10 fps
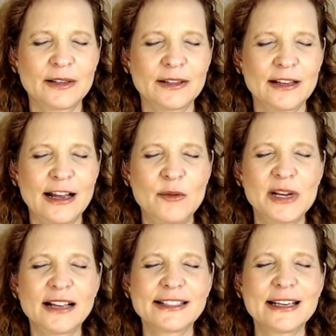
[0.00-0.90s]
And we
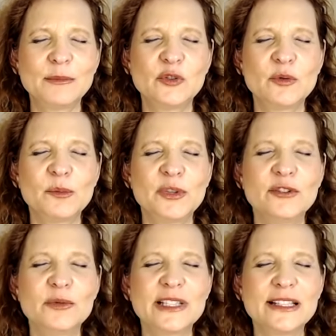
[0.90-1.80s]
ask him to
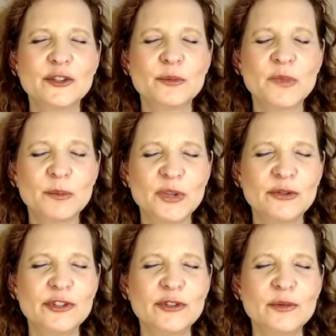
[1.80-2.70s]
imbue
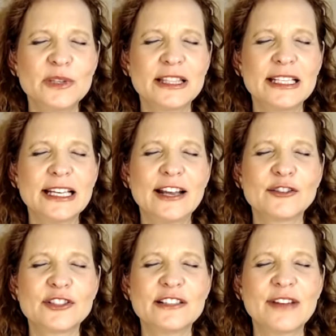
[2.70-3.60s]
you with the
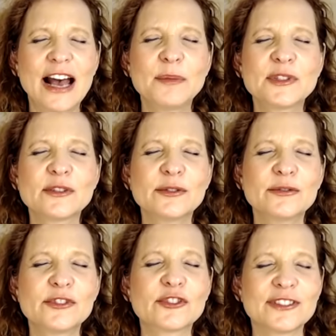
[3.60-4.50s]
energy of absolute
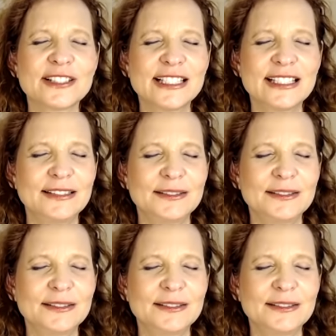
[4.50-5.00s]
certainty,